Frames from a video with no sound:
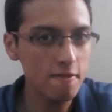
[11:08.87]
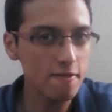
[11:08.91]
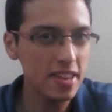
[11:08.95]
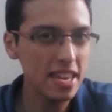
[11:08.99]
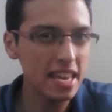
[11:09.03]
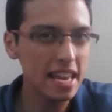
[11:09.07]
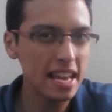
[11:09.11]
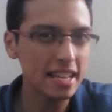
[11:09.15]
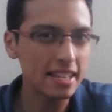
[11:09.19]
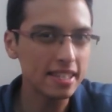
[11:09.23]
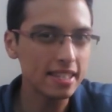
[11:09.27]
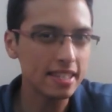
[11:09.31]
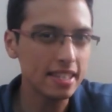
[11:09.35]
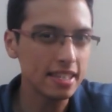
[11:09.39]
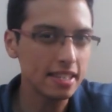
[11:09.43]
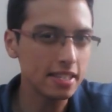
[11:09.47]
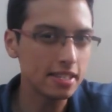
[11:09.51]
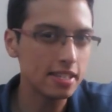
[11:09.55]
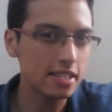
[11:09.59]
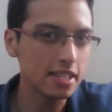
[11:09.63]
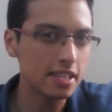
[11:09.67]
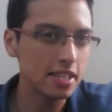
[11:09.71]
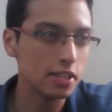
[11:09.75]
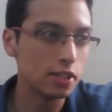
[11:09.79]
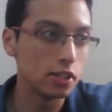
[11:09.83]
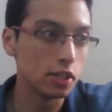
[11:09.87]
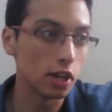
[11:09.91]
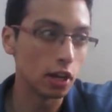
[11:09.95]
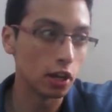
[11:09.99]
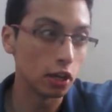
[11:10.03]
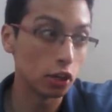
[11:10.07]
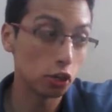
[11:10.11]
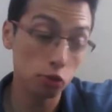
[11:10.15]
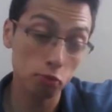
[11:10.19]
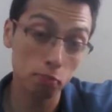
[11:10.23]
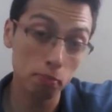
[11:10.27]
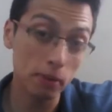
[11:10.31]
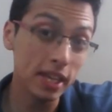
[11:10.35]

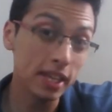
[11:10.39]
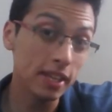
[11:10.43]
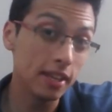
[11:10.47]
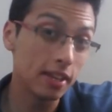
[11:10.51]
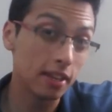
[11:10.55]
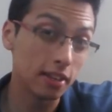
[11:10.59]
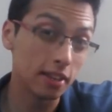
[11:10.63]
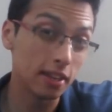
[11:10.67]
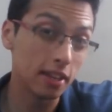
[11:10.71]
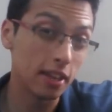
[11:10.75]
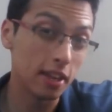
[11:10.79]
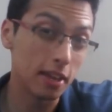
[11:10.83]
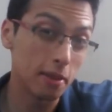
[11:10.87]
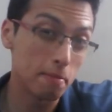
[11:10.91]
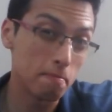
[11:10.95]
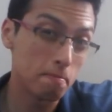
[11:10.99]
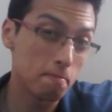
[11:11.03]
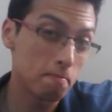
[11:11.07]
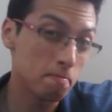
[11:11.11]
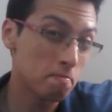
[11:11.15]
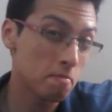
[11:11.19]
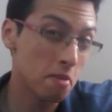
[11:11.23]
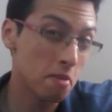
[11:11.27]
VSDC speeding team,